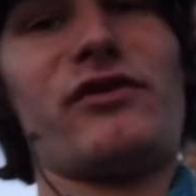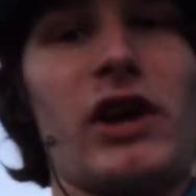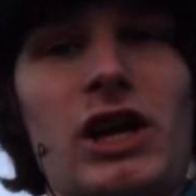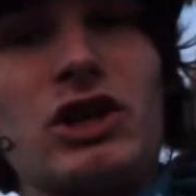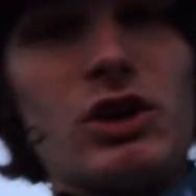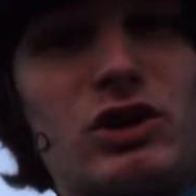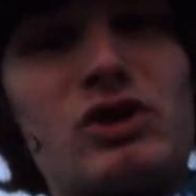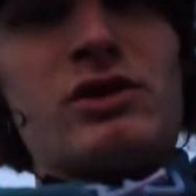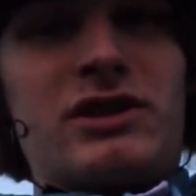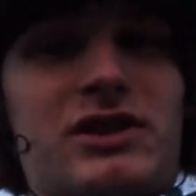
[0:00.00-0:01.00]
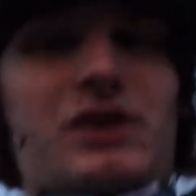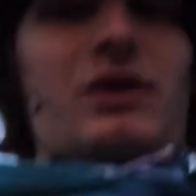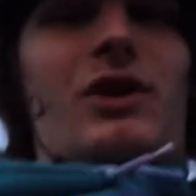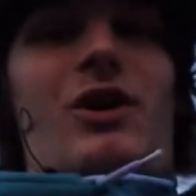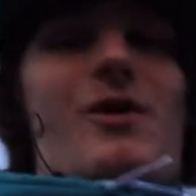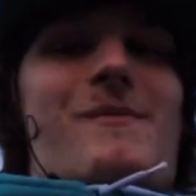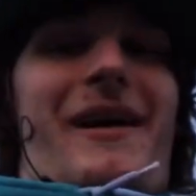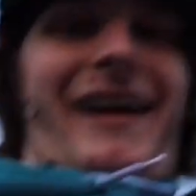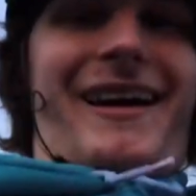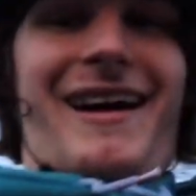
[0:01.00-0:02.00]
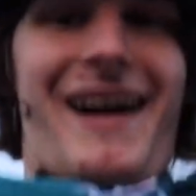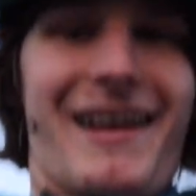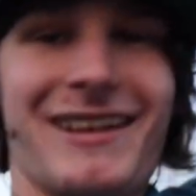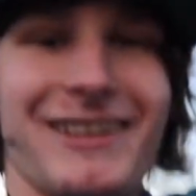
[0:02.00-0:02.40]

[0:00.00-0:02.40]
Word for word: freaking uni scooter oh my god it